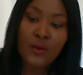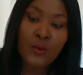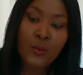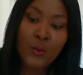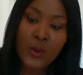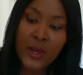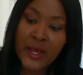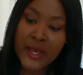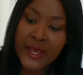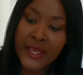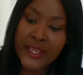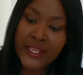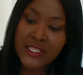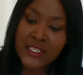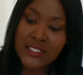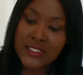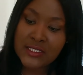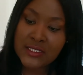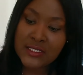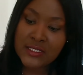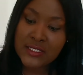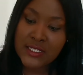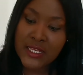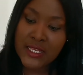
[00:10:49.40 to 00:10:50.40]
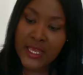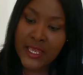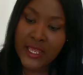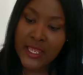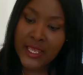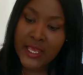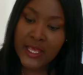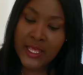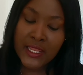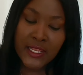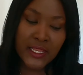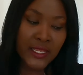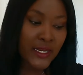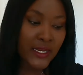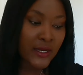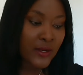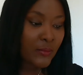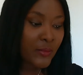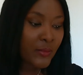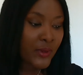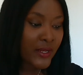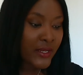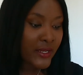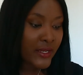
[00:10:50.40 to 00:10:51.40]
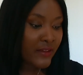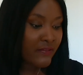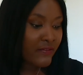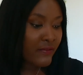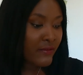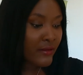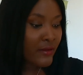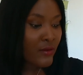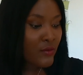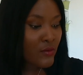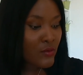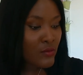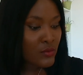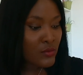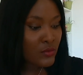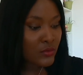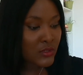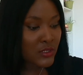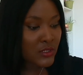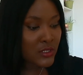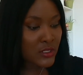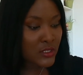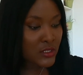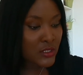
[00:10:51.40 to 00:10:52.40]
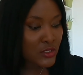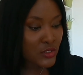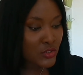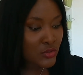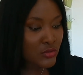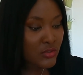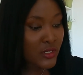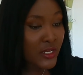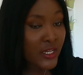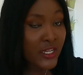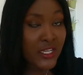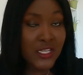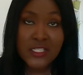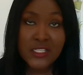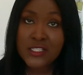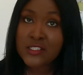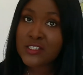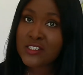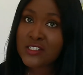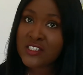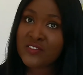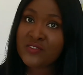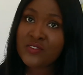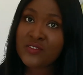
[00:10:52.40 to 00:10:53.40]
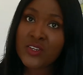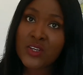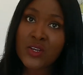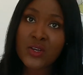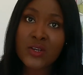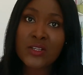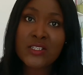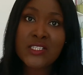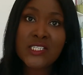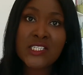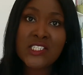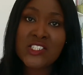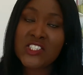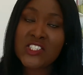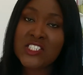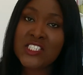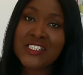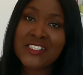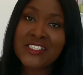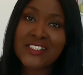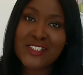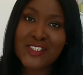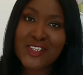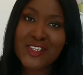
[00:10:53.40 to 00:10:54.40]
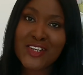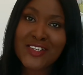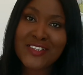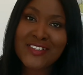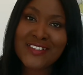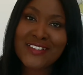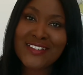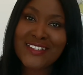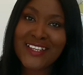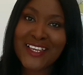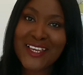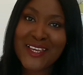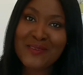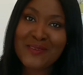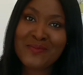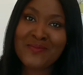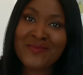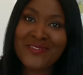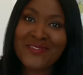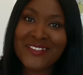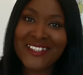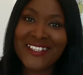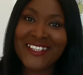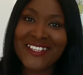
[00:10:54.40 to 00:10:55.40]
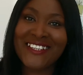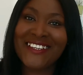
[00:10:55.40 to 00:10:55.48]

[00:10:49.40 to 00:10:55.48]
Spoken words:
why is today a little bit difficult? Today is not difficult in Jesus' name.